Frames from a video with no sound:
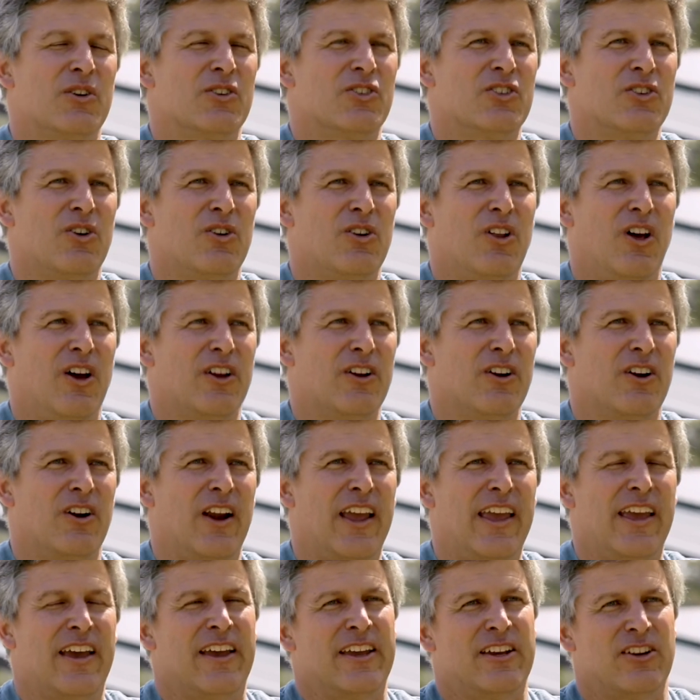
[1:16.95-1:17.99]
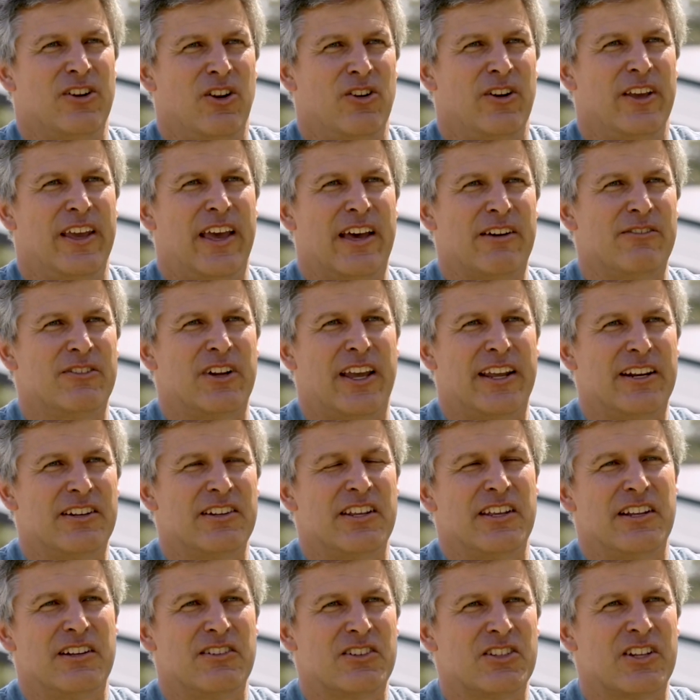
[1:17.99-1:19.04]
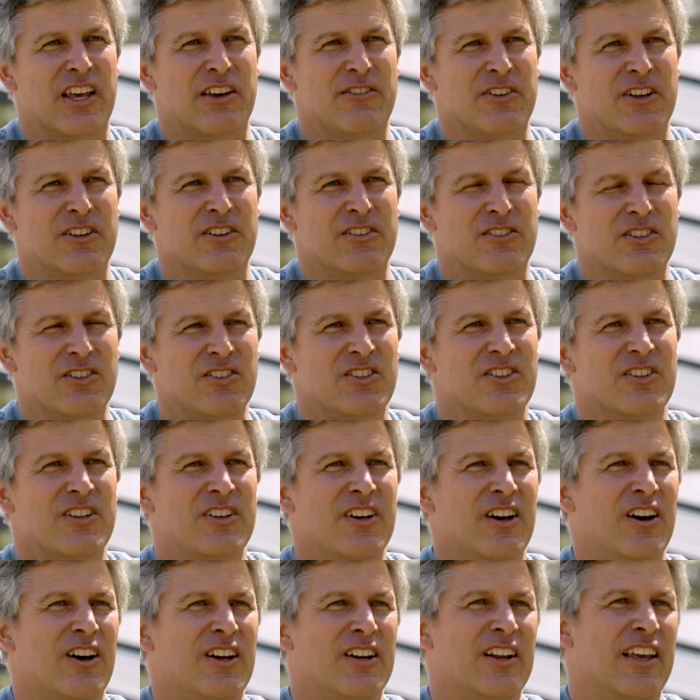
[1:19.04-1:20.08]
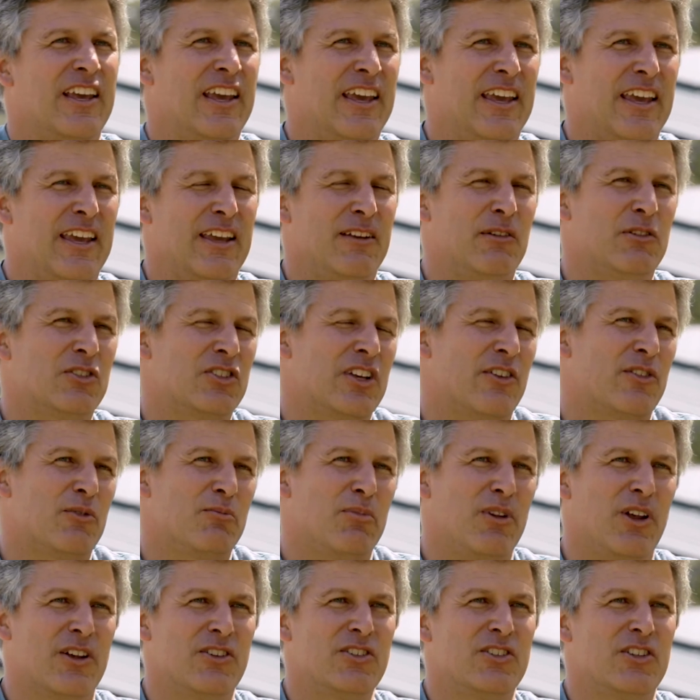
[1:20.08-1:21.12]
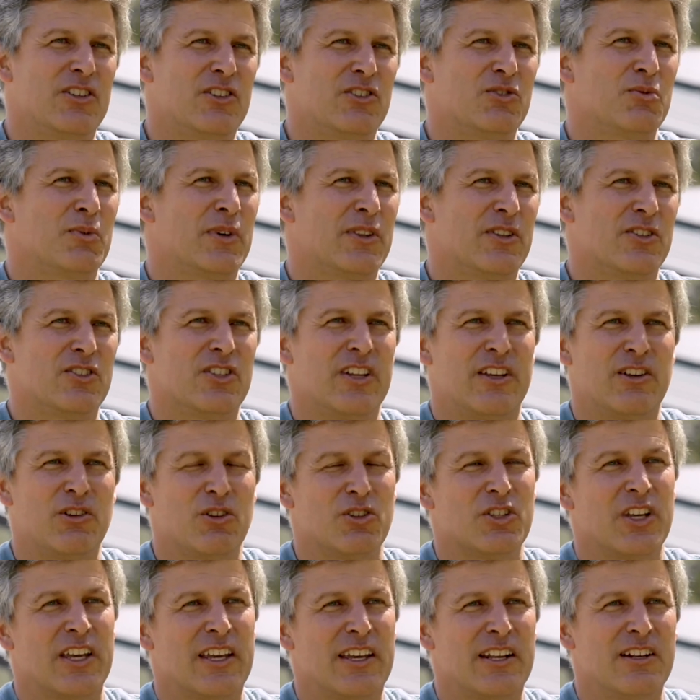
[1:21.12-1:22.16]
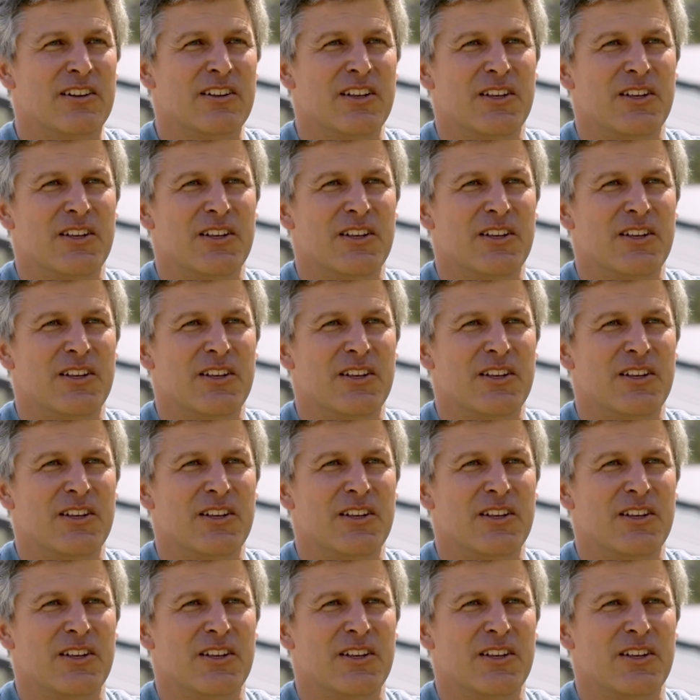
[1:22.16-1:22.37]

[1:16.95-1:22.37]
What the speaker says: it's no longer, hey, I can only have 19 7s on a 7 pluses with a single 10.